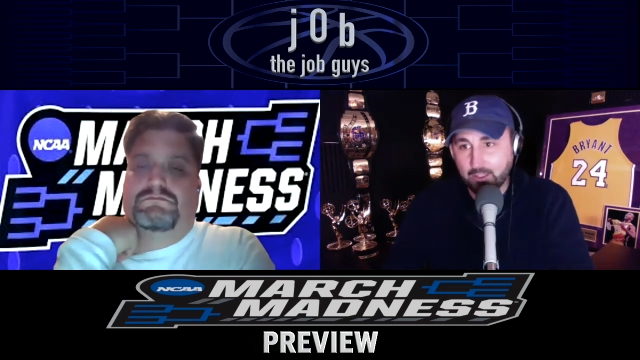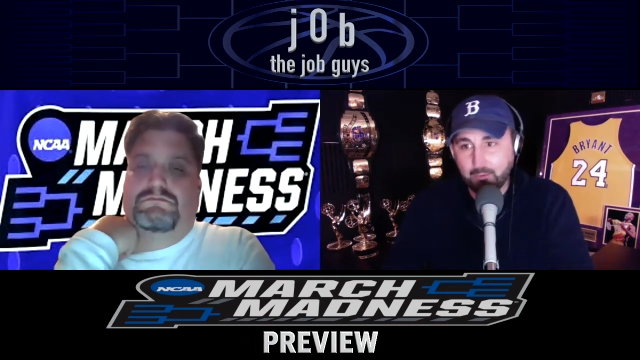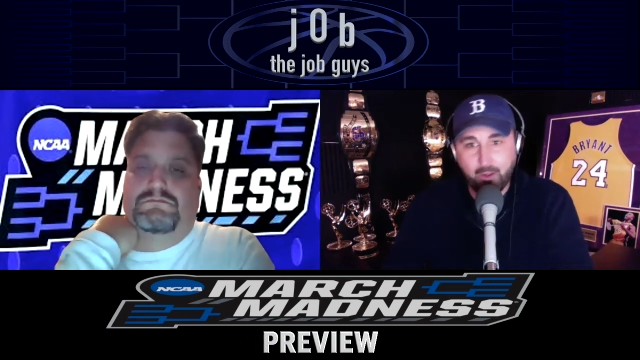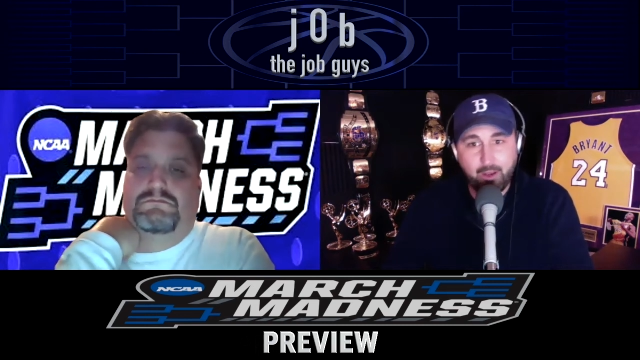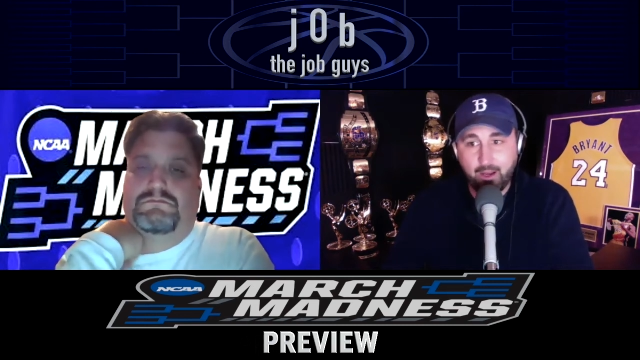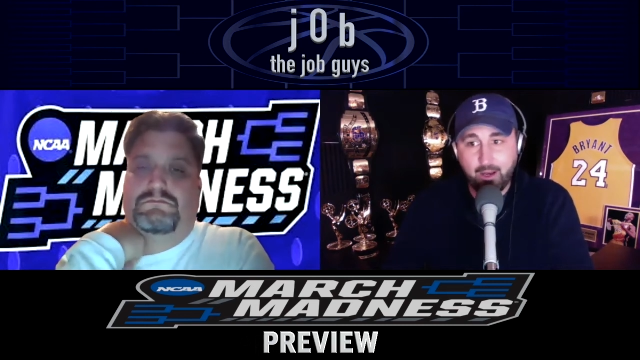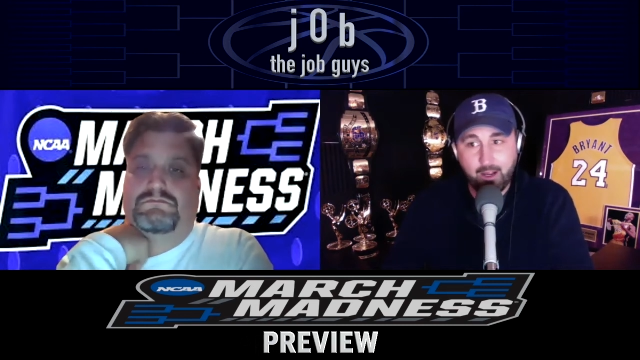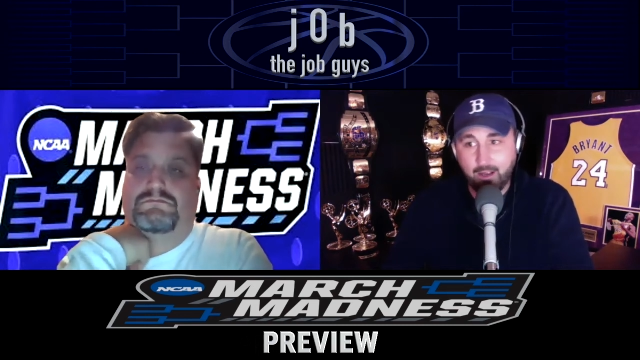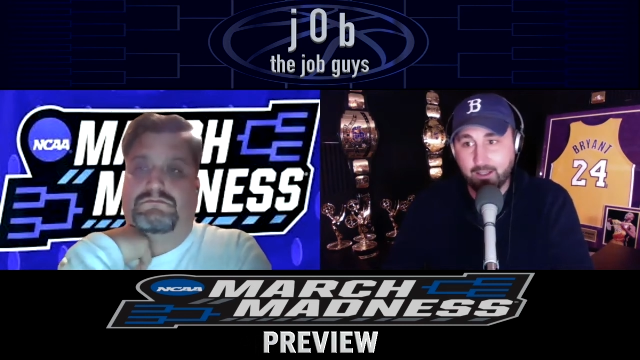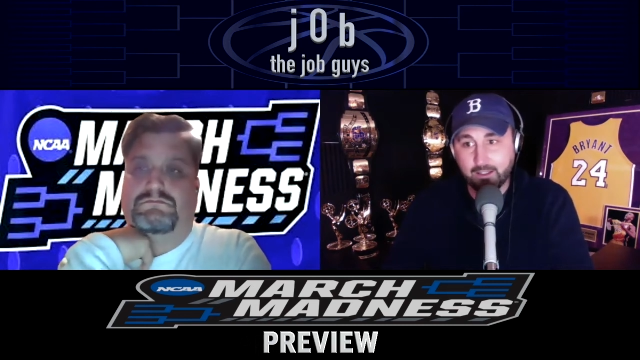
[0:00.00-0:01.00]
Speaker 1: but it
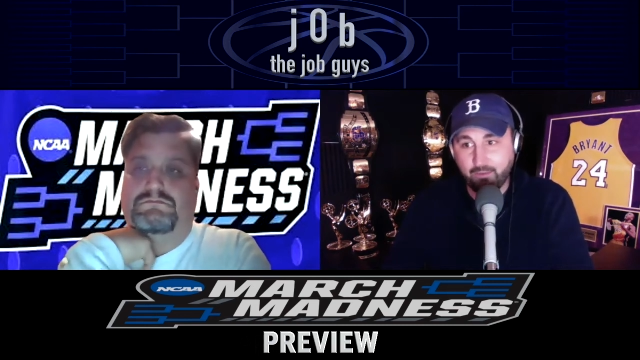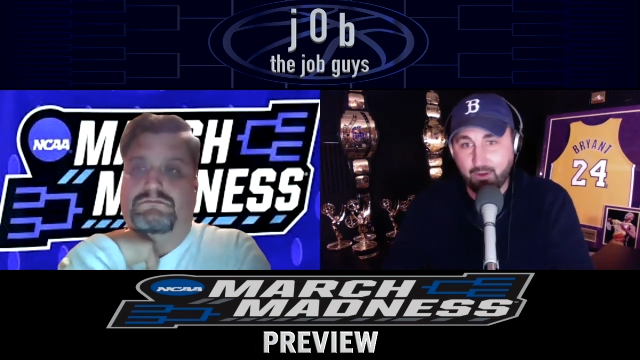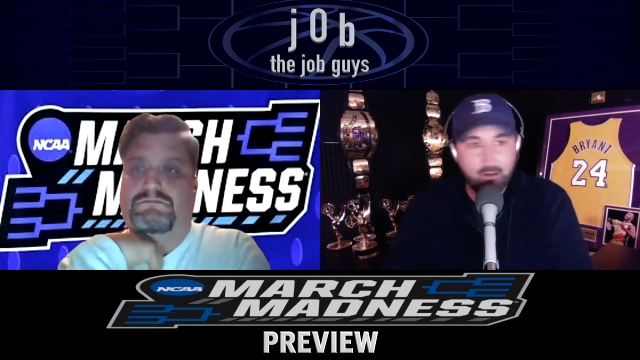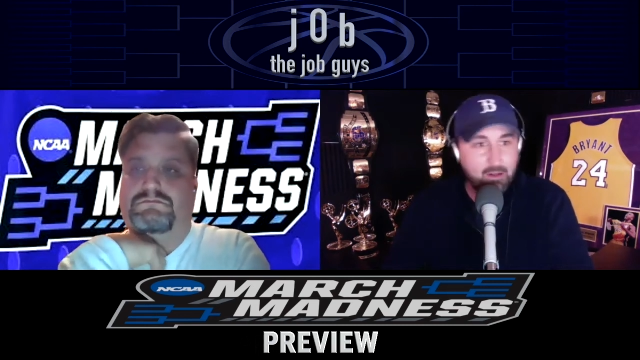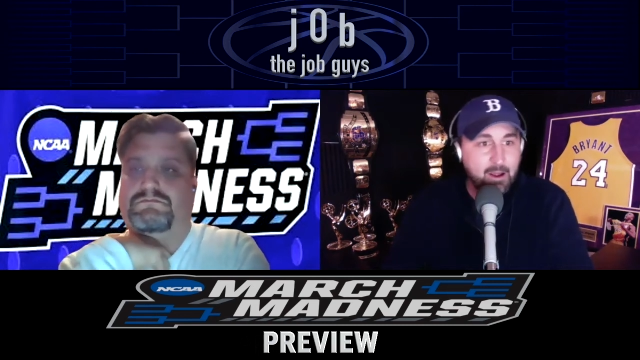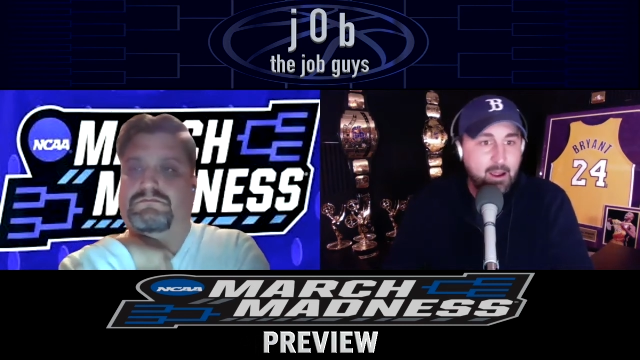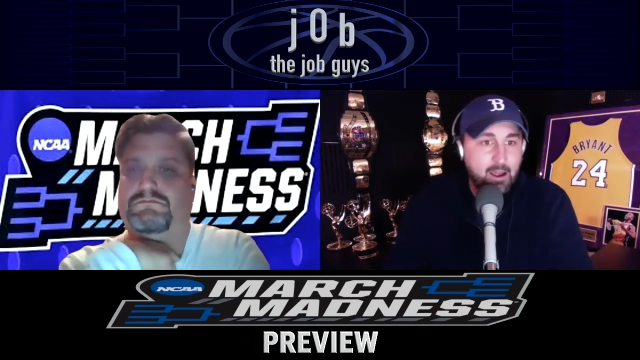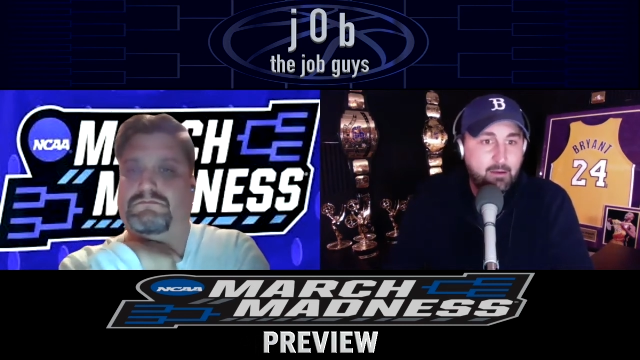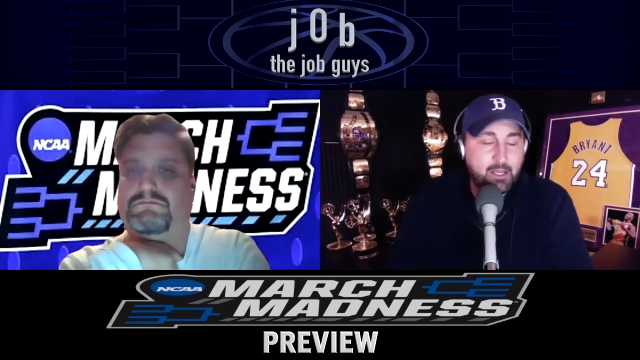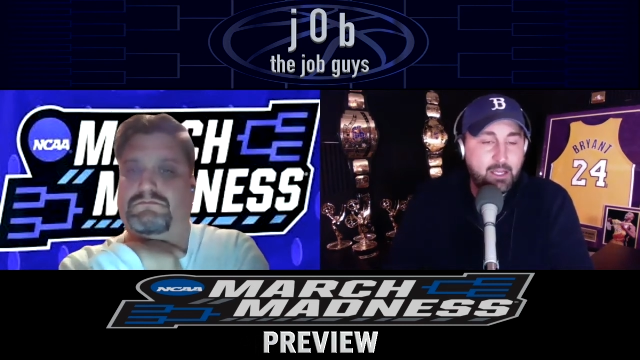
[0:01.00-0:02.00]
ain't his fault.
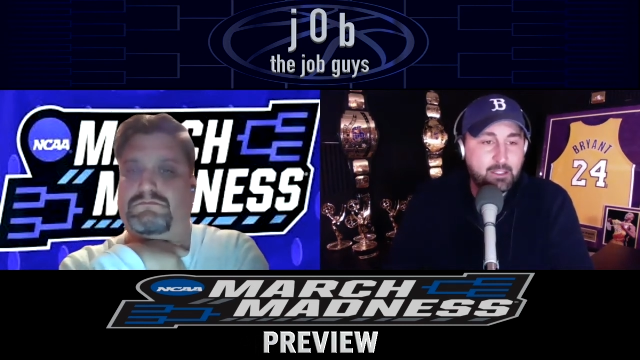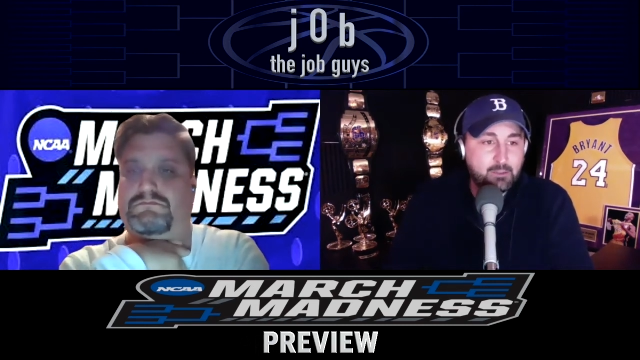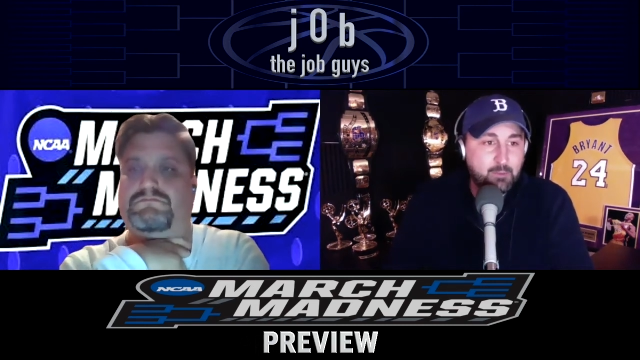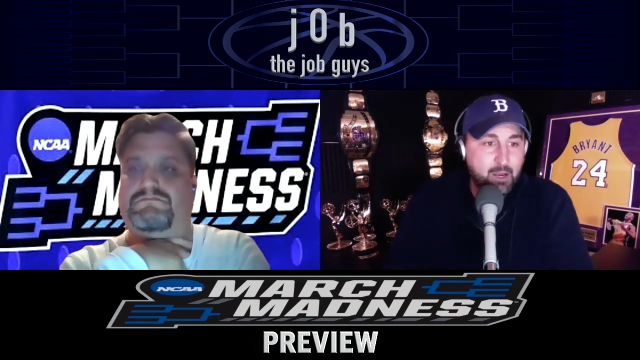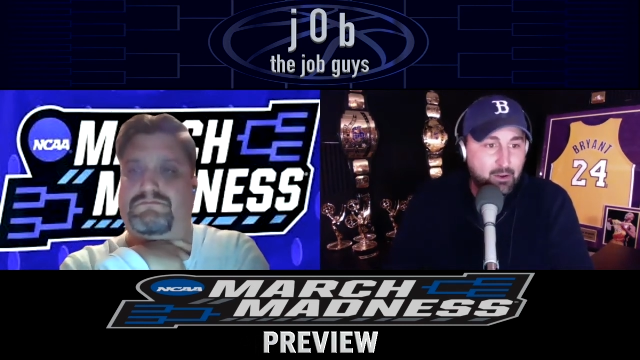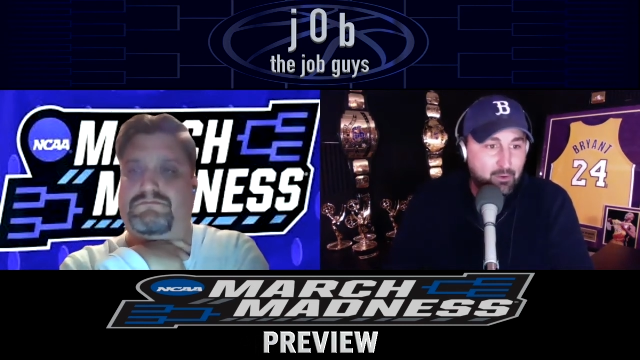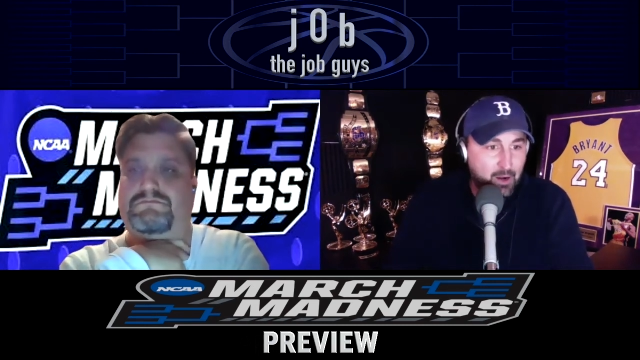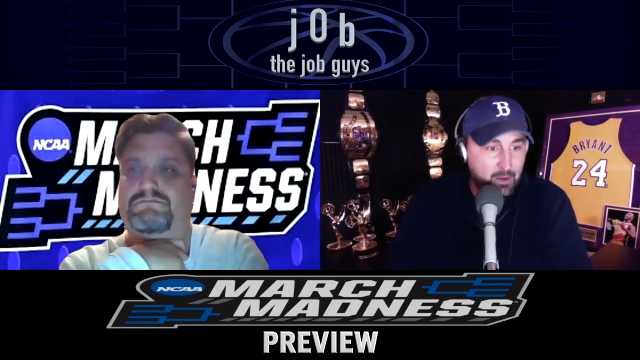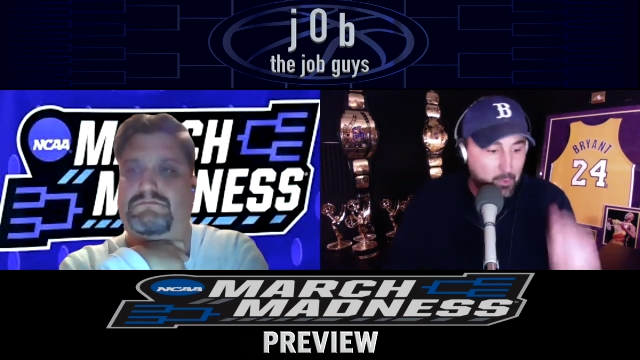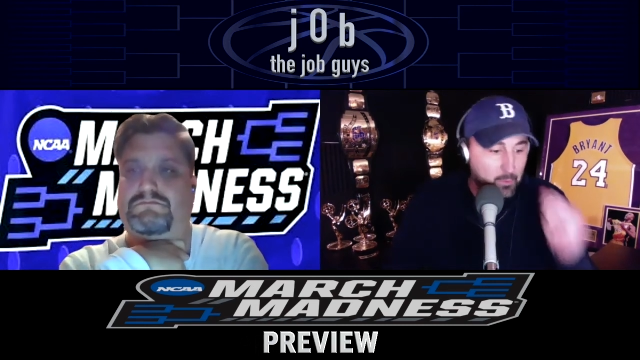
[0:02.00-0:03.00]
I mean, he has been incredible.